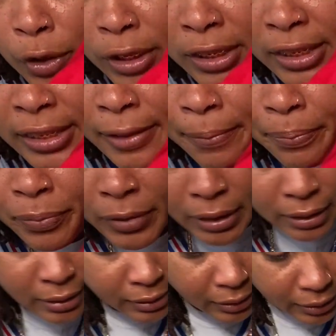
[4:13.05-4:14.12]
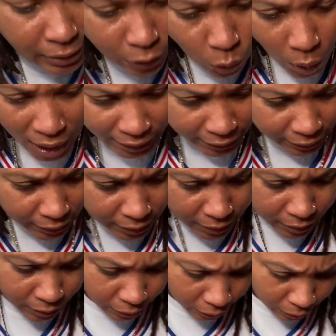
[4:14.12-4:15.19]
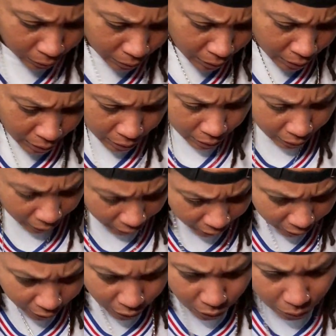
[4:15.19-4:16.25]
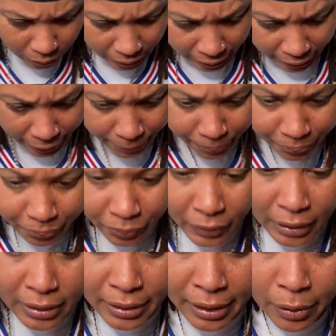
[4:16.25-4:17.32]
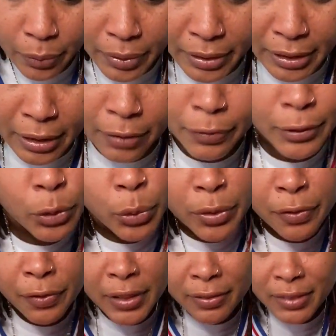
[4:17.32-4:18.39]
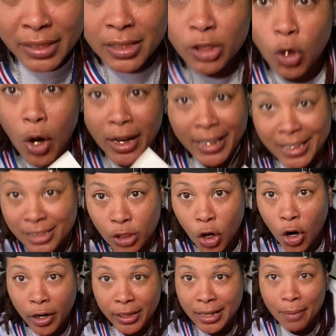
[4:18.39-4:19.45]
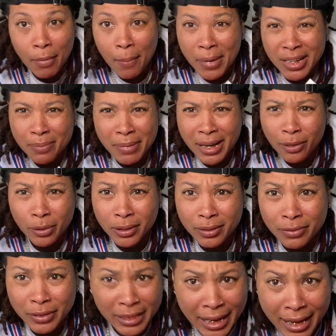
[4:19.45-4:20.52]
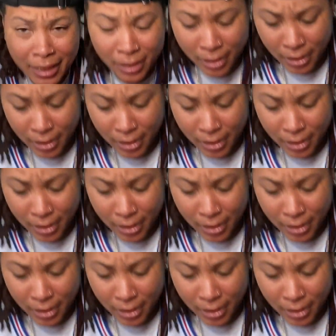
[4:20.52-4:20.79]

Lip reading: hoodie. It's a good quality hoodie though. I ain't gonna lie. It said retail for $350, so I guess I already got my money back with that.